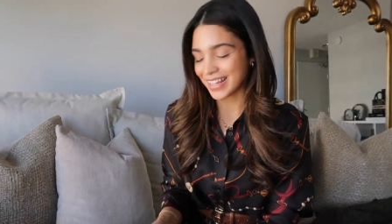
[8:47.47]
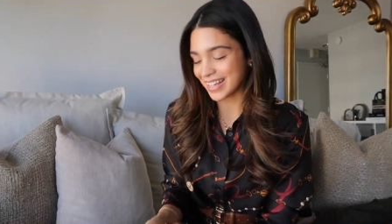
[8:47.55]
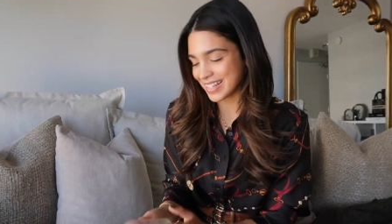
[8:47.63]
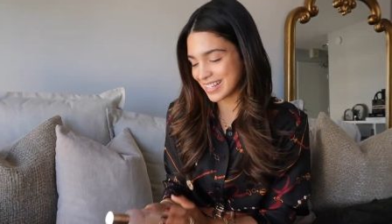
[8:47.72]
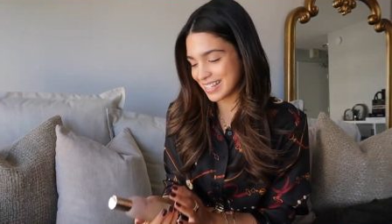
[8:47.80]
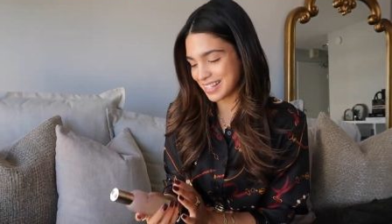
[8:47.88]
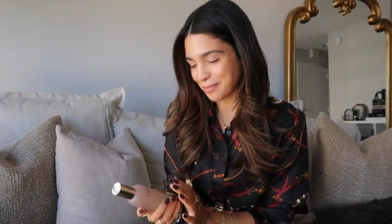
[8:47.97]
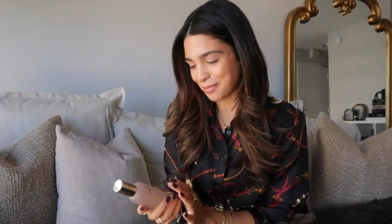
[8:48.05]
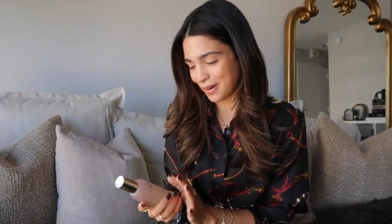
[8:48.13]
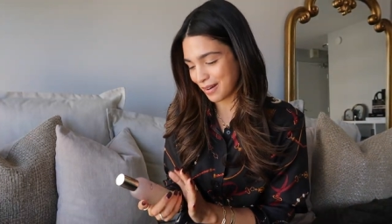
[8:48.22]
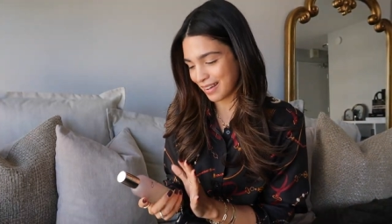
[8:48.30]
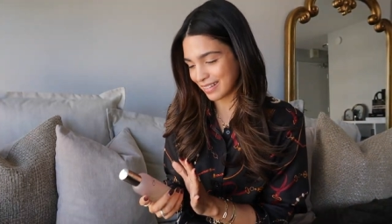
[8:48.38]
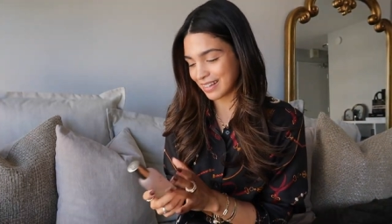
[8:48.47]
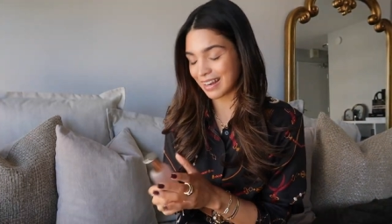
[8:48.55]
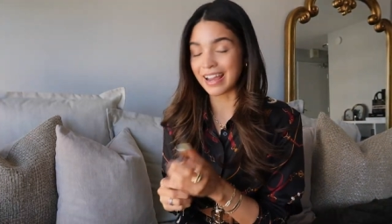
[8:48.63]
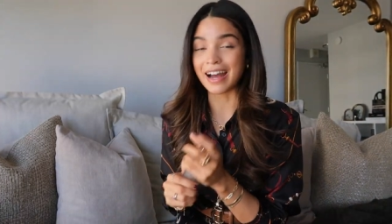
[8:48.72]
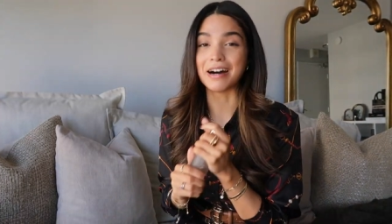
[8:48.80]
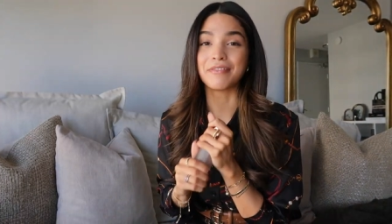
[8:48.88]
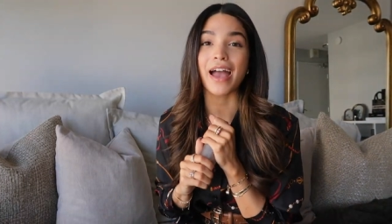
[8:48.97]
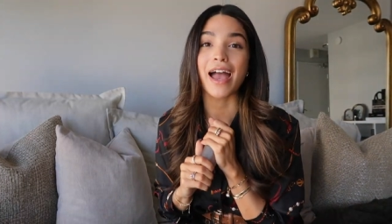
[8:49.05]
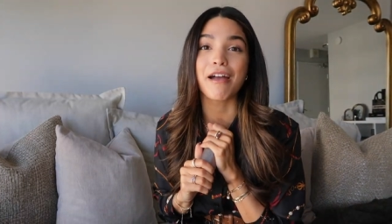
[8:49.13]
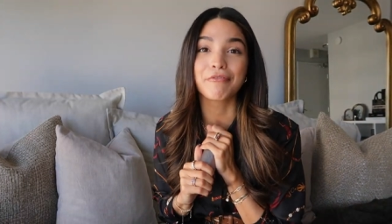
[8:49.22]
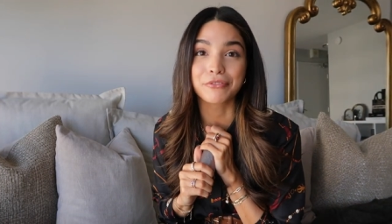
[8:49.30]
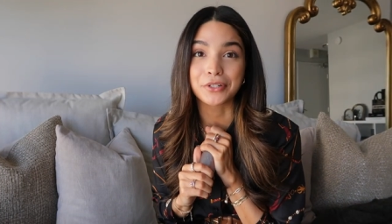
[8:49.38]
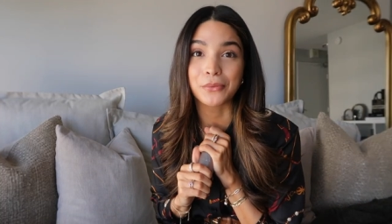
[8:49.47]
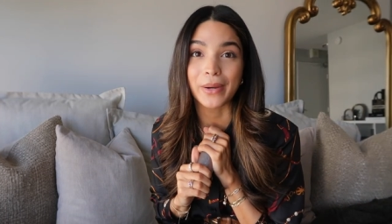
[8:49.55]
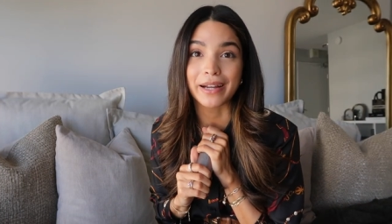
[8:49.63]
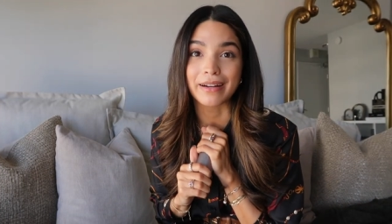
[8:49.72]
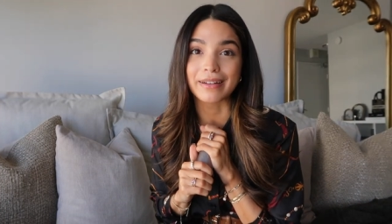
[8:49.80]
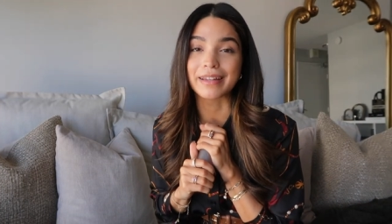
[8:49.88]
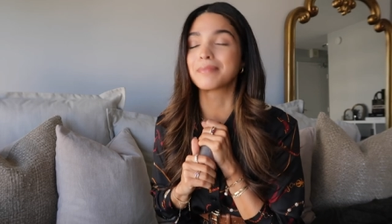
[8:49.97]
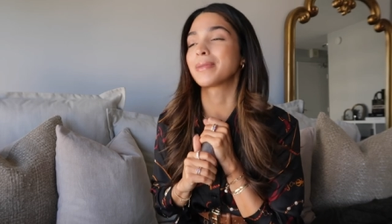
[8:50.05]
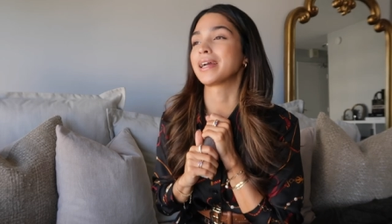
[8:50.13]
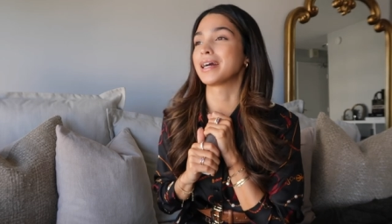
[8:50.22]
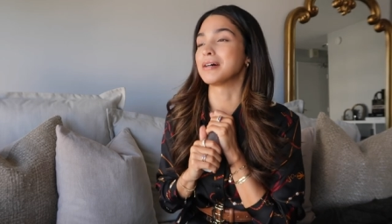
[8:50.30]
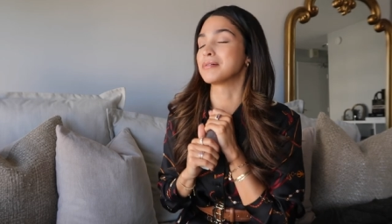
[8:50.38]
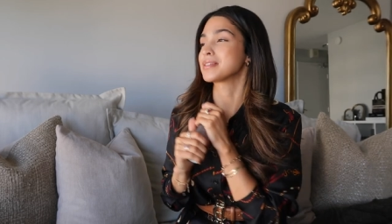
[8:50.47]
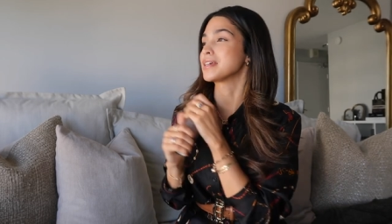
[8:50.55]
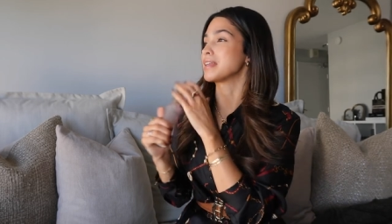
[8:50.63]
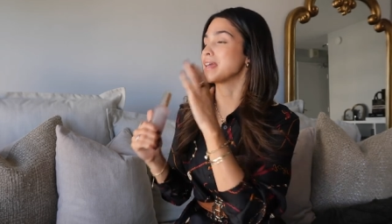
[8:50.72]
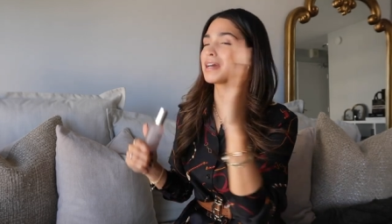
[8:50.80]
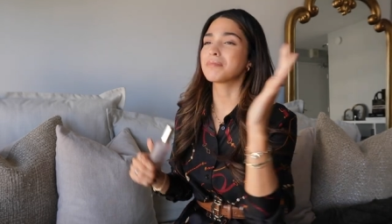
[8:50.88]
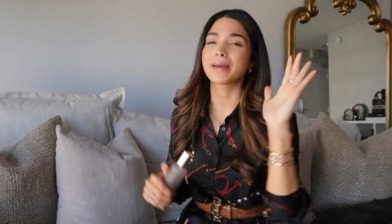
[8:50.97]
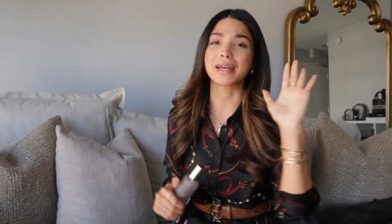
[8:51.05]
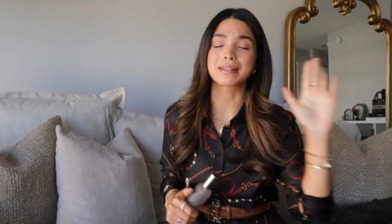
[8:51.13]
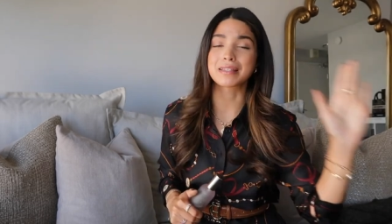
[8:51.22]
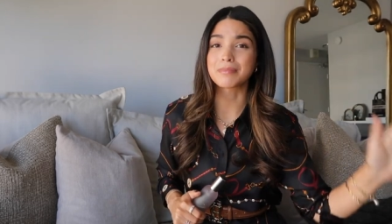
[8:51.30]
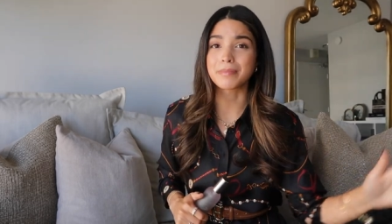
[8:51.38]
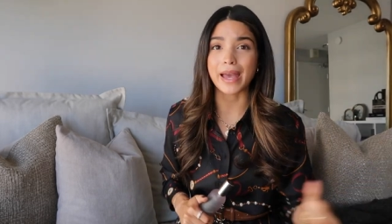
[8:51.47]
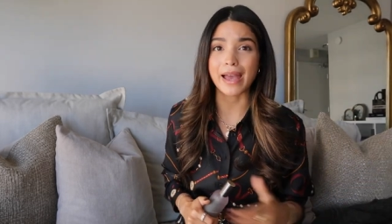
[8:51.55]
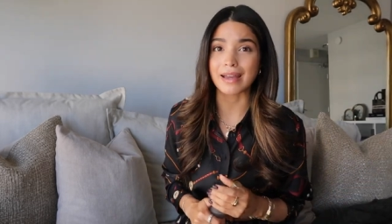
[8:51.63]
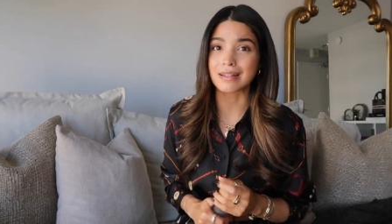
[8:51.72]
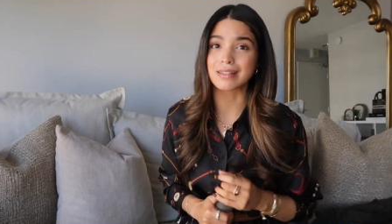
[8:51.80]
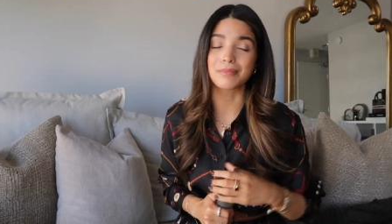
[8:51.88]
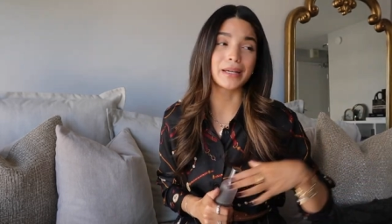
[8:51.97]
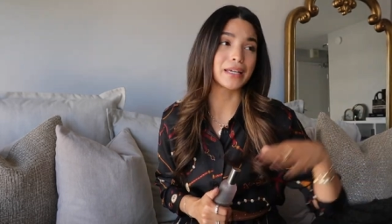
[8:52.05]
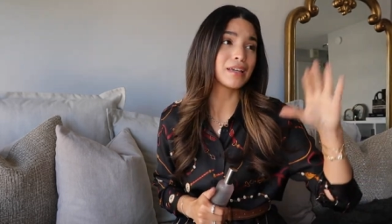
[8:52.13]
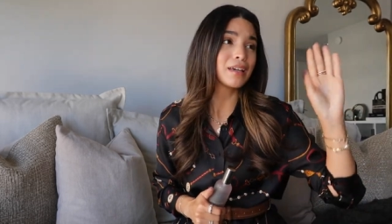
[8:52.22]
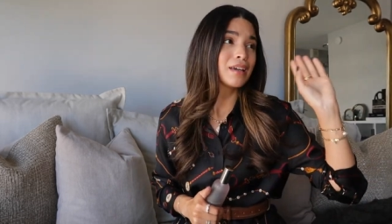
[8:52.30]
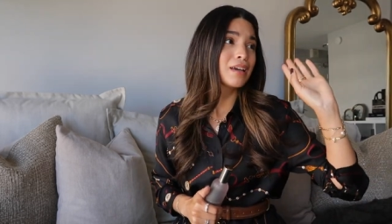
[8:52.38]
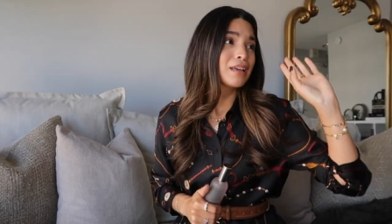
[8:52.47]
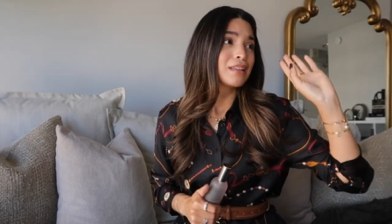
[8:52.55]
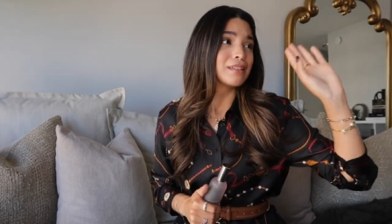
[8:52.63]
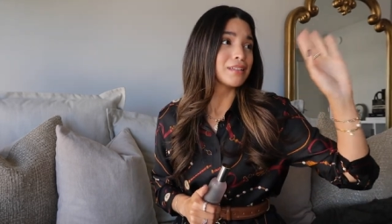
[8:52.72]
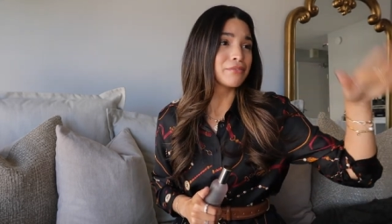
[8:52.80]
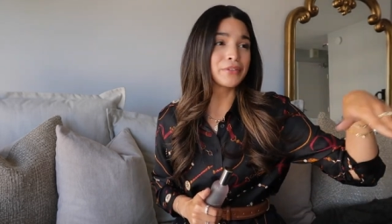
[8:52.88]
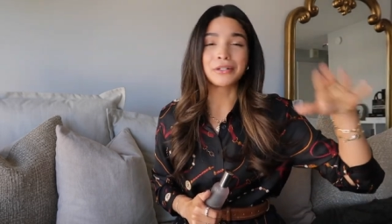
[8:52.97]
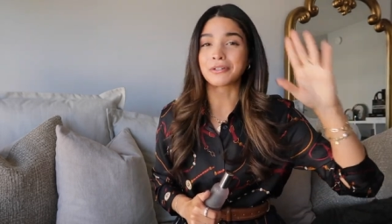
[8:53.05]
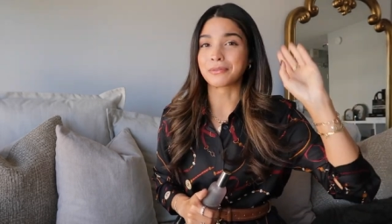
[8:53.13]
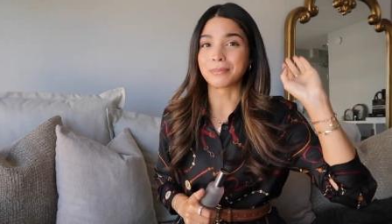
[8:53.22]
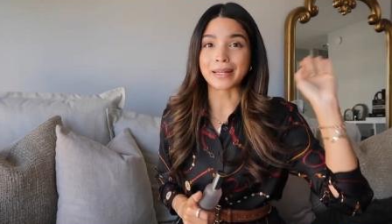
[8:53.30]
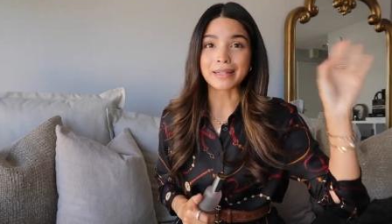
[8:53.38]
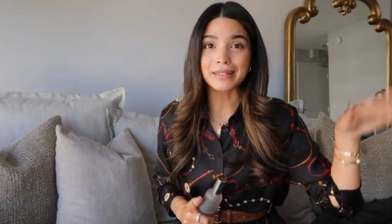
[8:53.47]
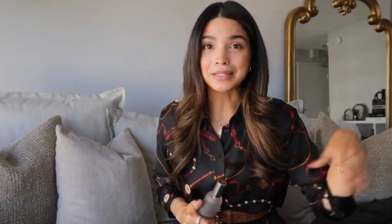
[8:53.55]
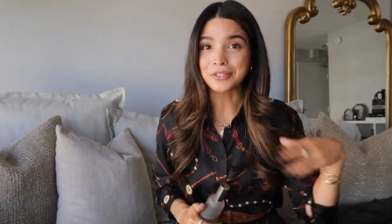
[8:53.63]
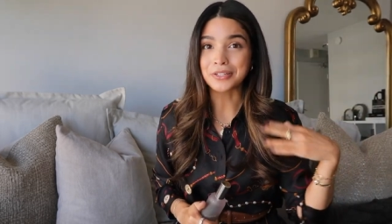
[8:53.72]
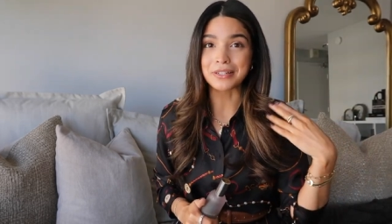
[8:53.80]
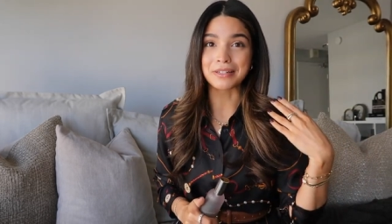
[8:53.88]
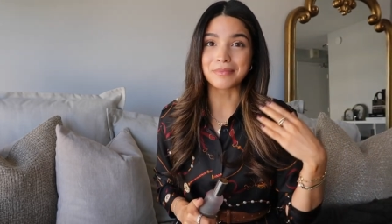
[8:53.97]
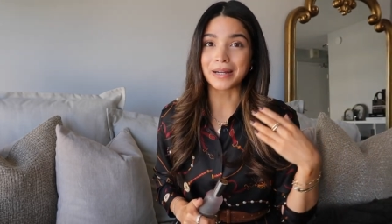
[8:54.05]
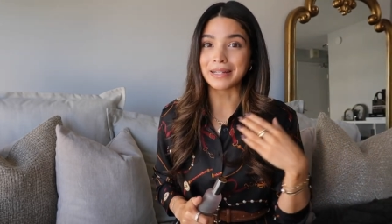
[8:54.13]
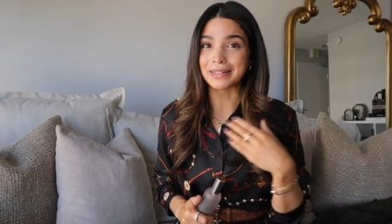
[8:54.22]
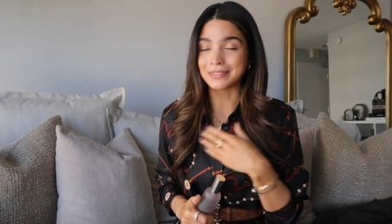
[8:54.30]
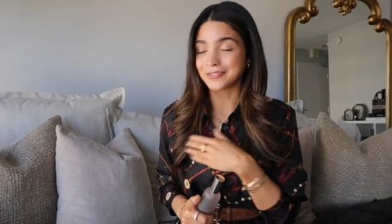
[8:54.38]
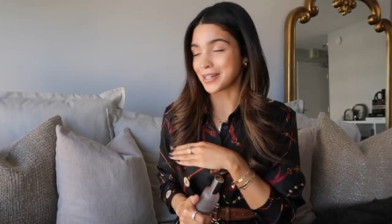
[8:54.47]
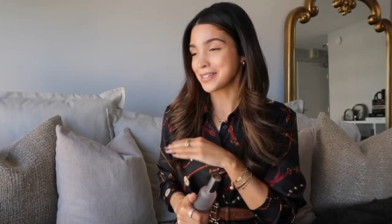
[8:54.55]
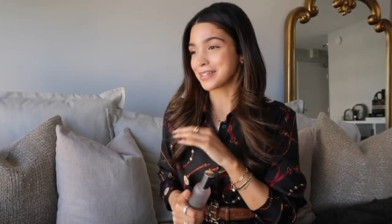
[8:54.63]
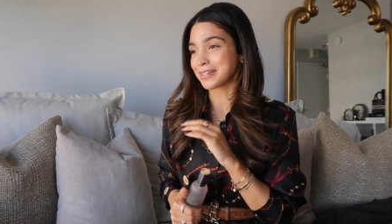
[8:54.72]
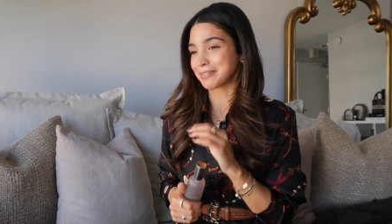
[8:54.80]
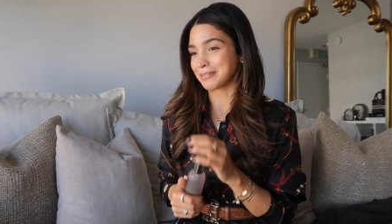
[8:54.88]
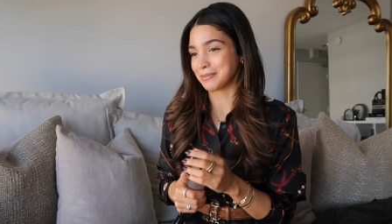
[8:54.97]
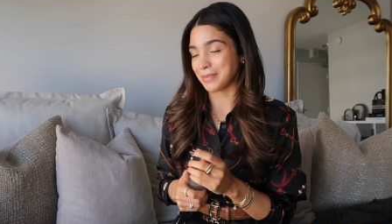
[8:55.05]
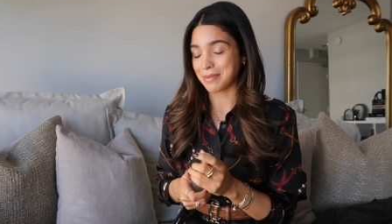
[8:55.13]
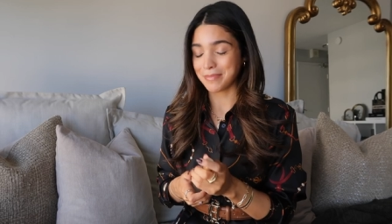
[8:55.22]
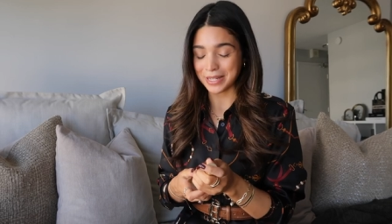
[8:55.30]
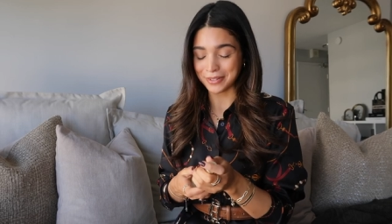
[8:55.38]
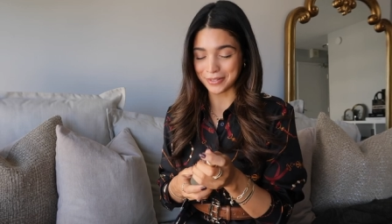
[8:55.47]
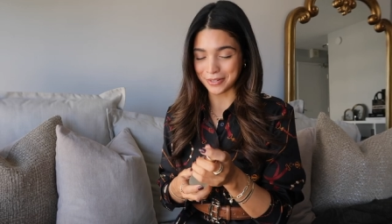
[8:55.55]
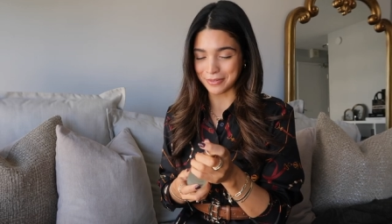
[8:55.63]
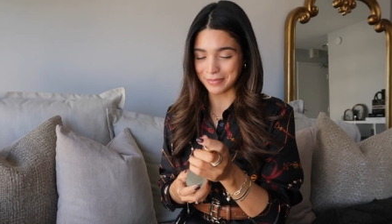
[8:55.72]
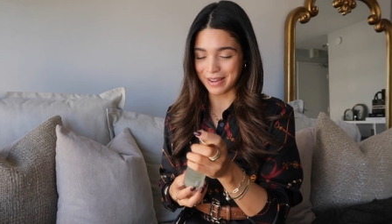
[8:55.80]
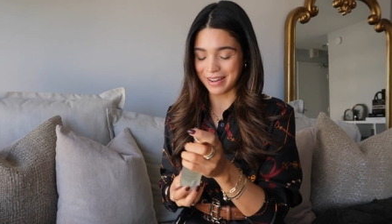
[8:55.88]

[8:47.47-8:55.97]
this is the product that I have everywhere in my house, in handbags, in bags, in my living room, my kitchen, my dressing room, my bedroom.